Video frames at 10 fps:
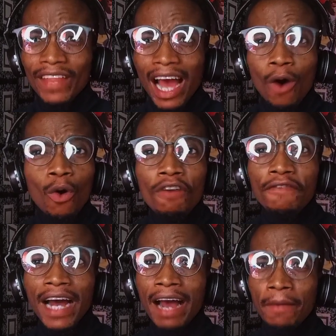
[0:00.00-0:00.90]
Now,
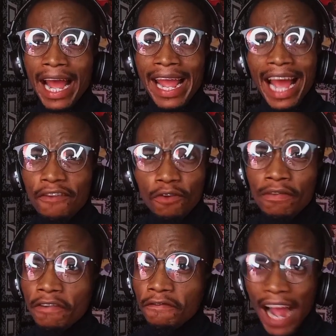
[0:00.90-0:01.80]
over uh, I have
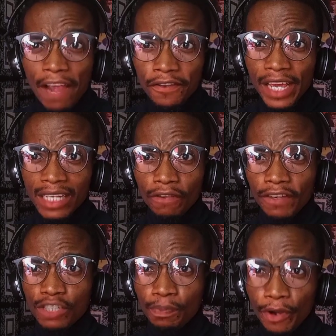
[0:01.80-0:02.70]
over five years
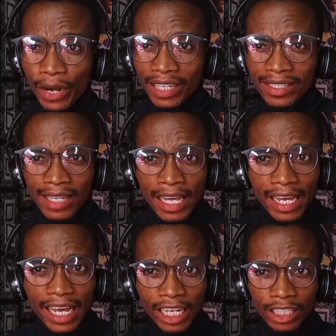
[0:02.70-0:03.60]
of experience
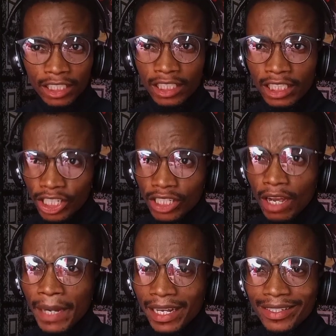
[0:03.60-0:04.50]
in
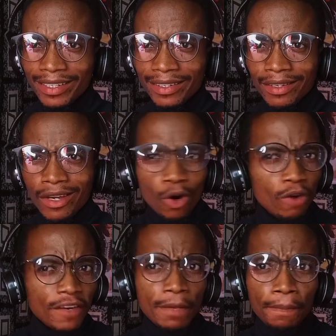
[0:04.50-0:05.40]
digital marketing.
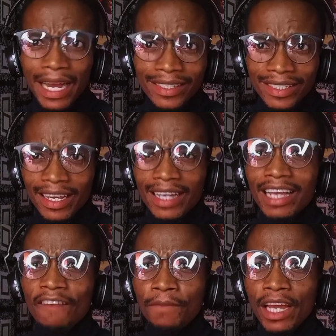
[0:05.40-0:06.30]
Over the past
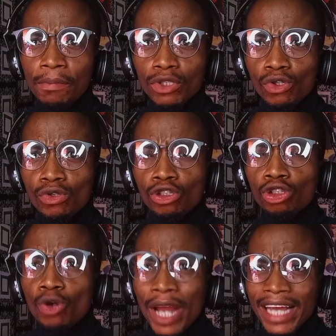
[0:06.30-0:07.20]
years, I've been able to
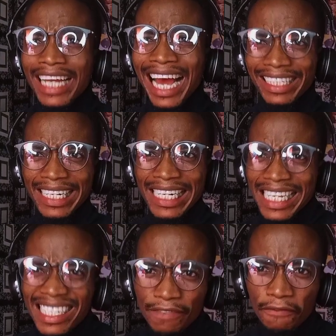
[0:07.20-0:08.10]
train at
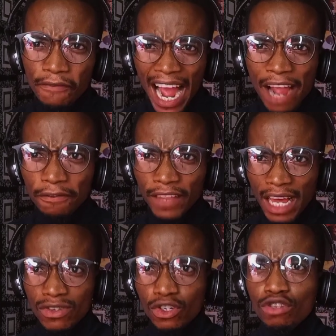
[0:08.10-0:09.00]
least
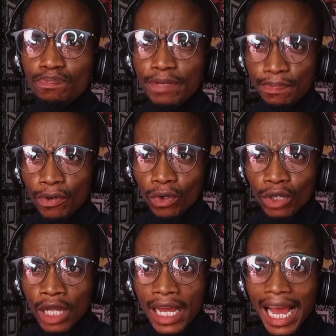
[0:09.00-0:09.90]
5,000
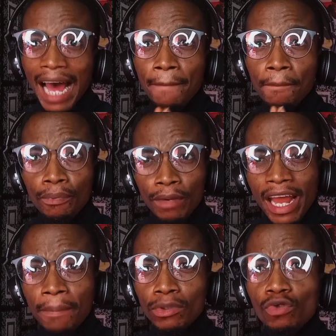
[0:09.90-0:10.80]
people and
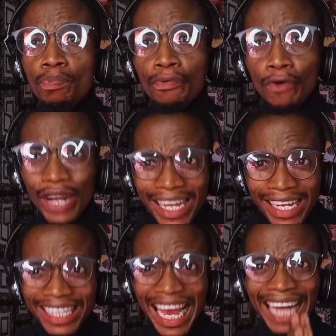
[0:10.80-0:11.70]
been able to
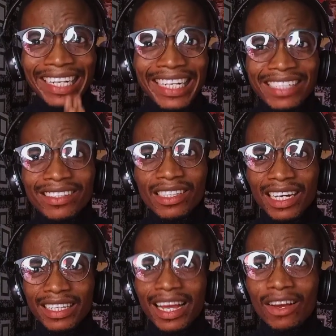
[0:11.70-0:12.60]
bring at least
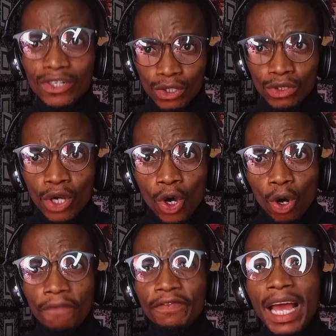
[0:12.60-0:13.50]
3,000
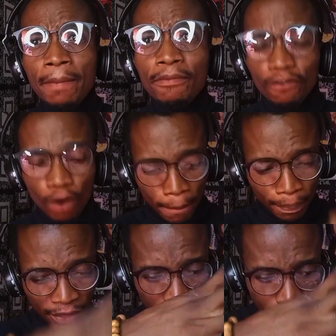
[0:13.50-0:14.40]
of them
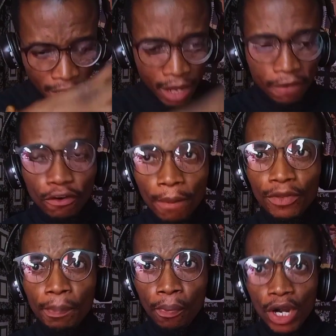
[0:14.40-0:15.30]
from the
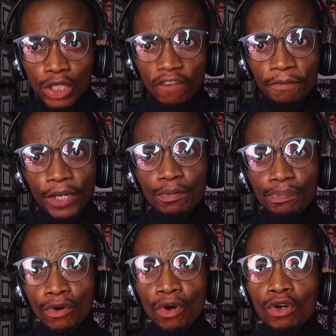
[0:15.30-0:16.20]
from the point of
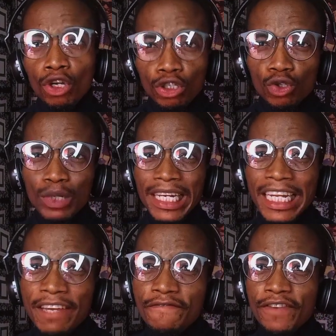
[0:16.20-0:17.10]
being broke to
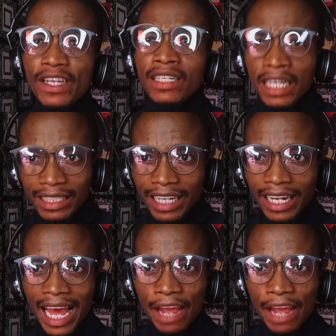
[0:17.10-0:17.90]
living the